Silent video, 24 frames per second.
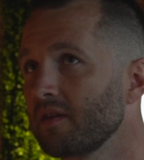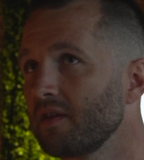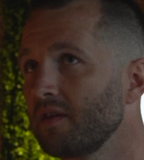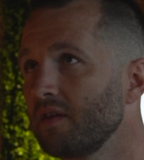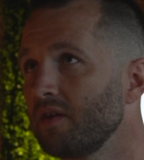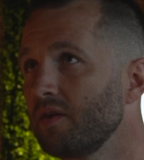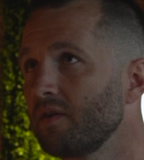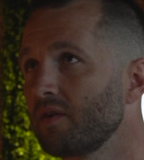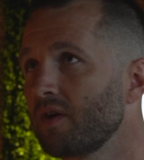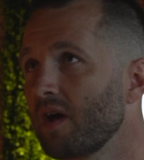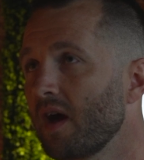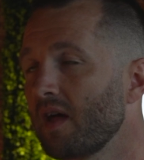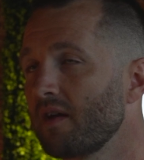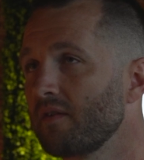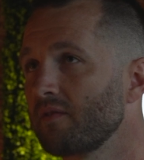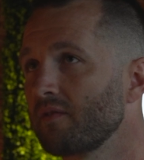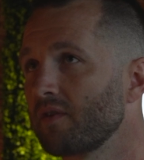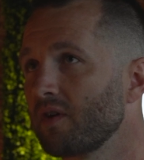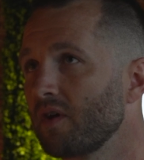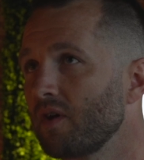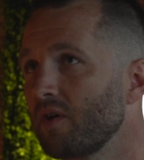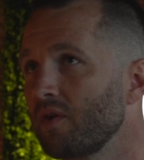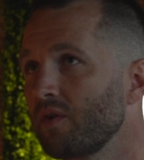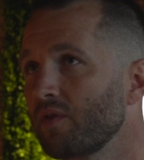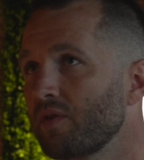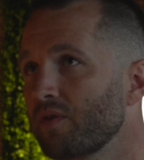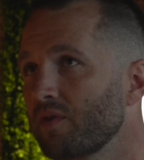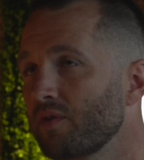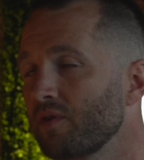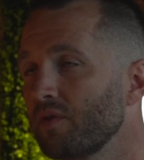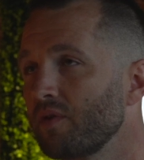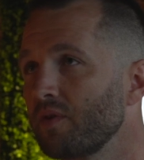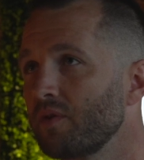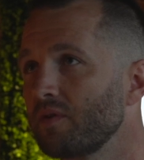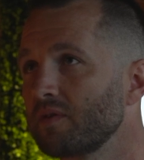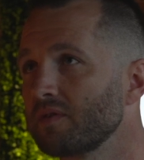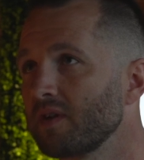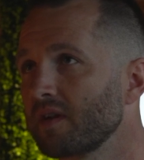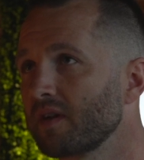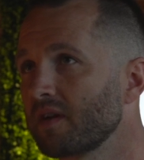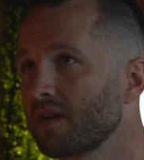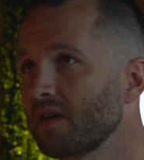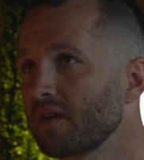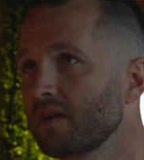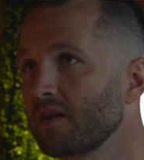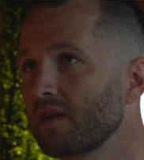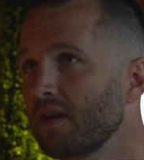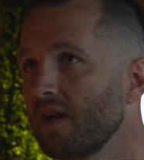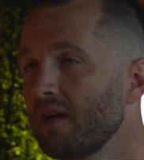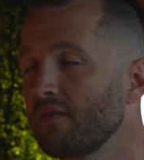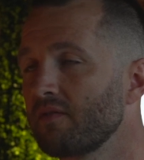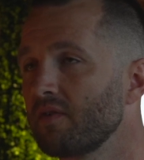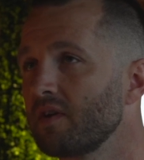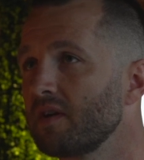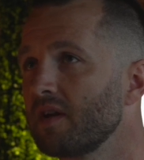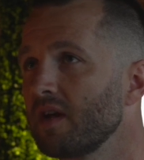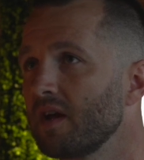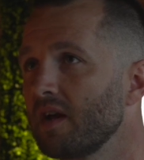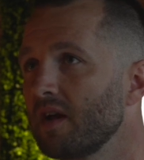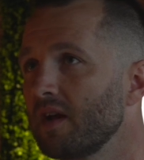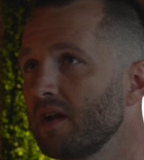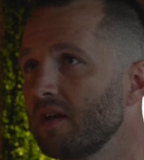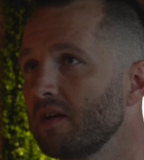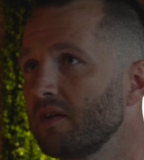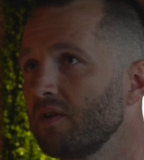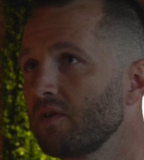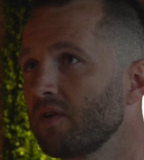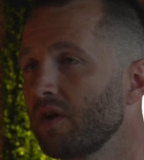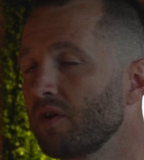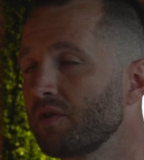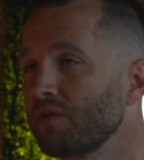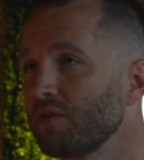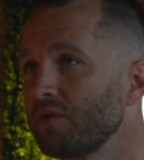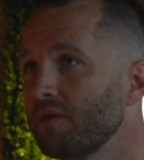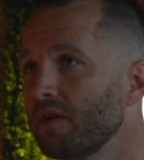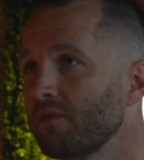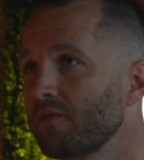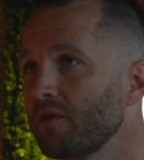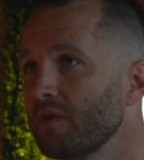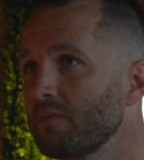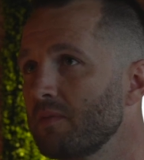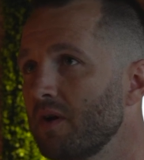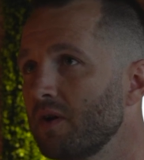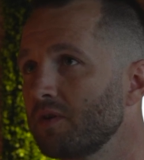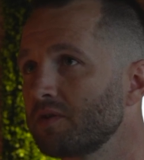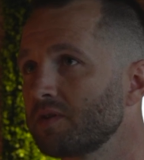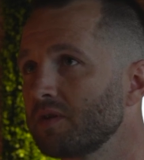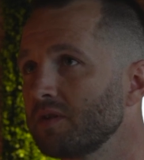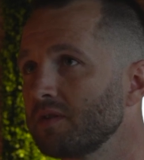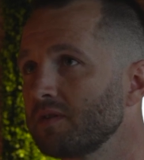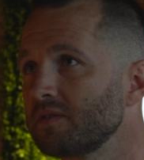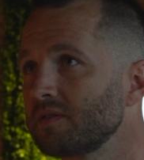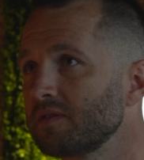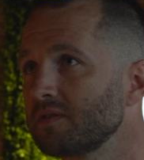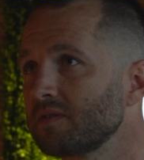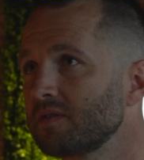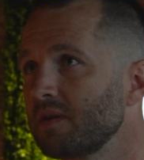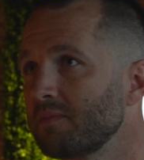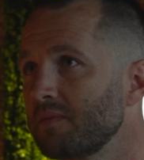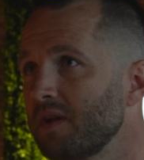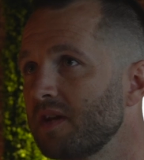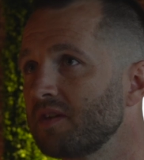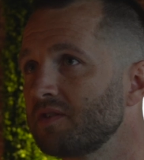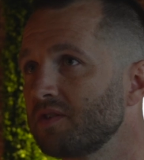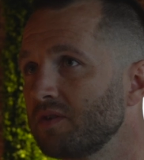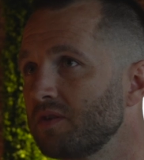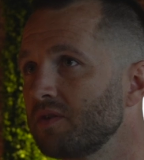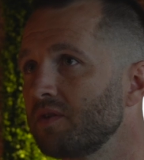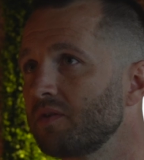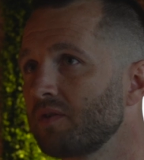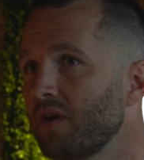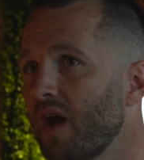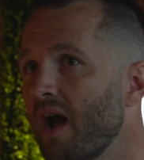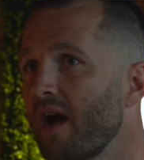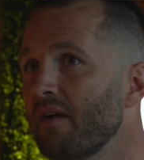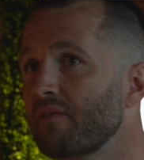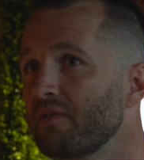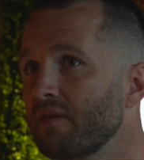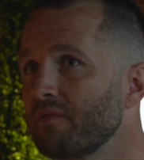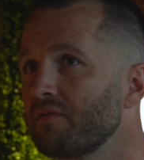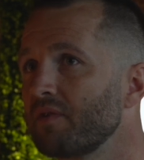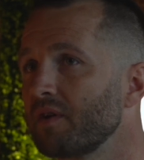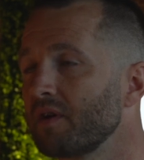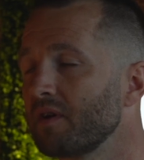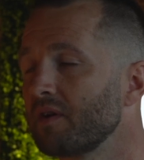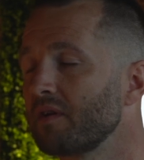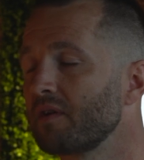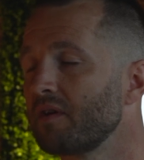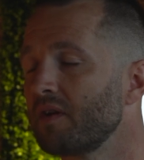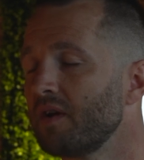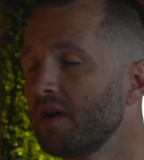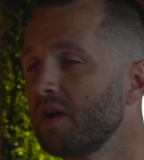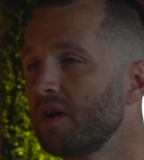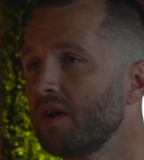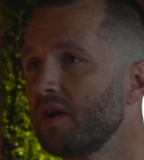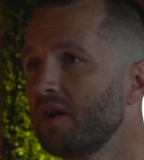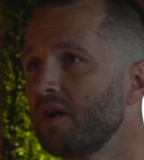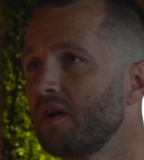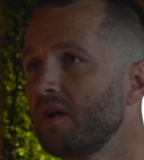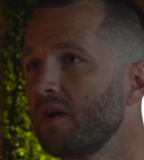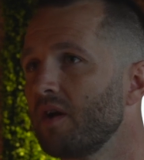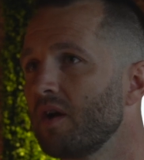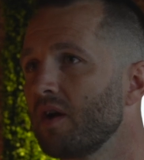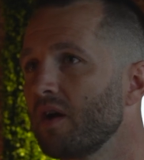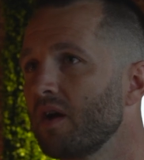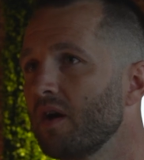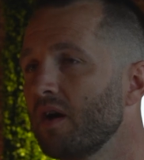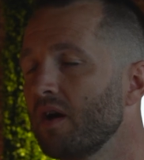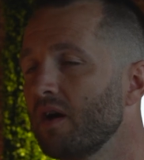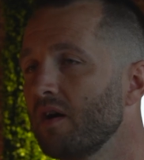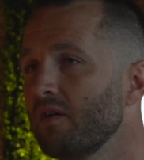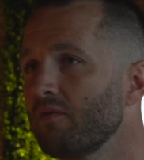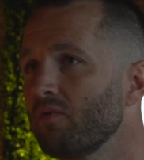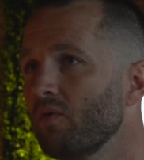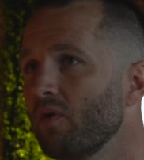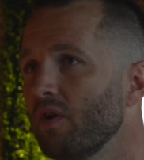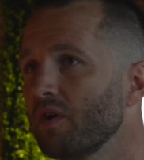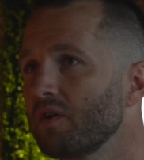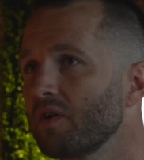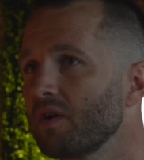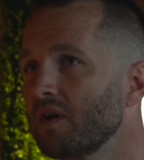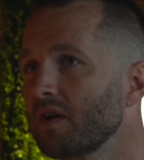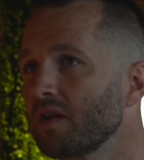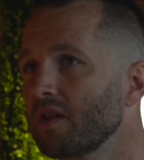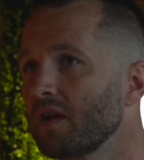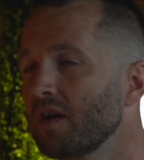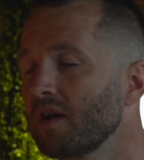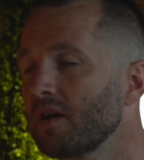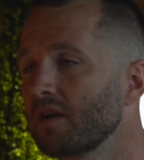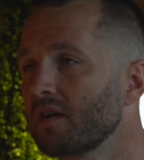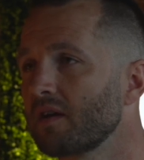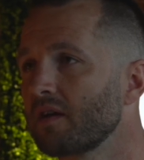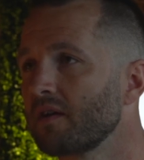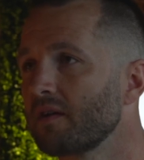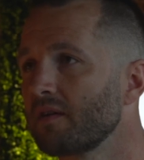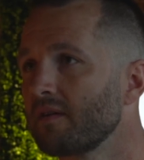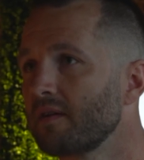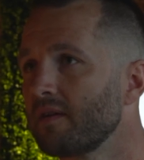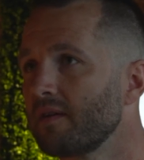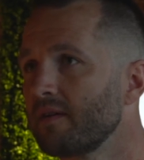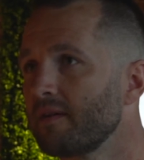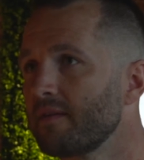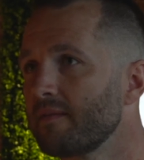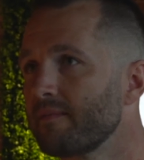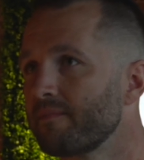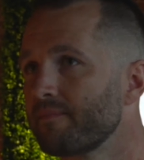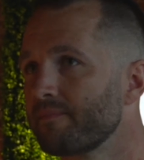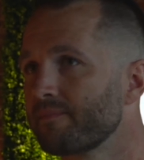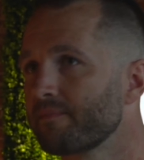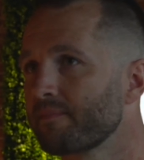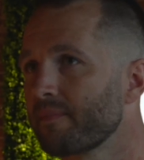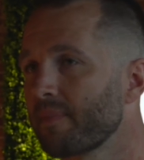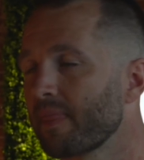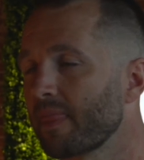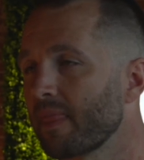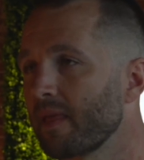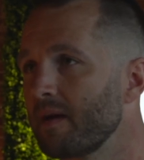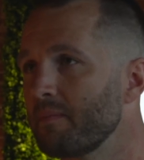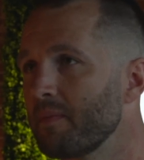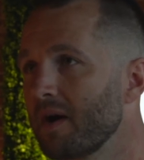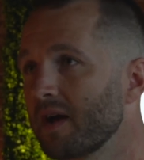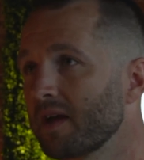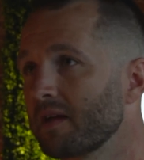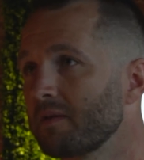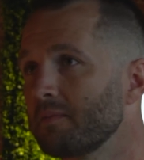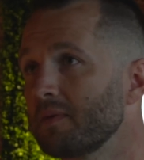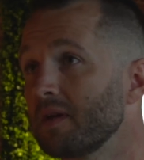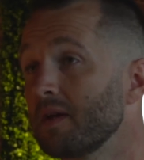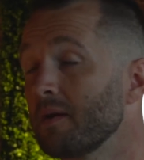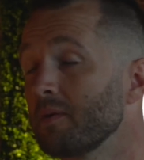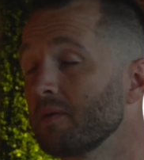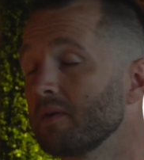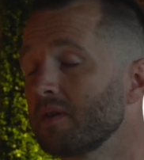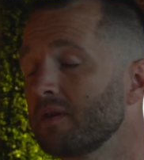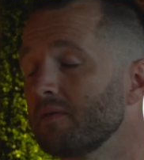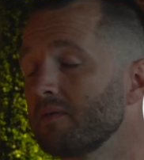you kind of go through, it's like every day you go through different emotions. Some days you do have the fear of wondering, like, am I going to be able to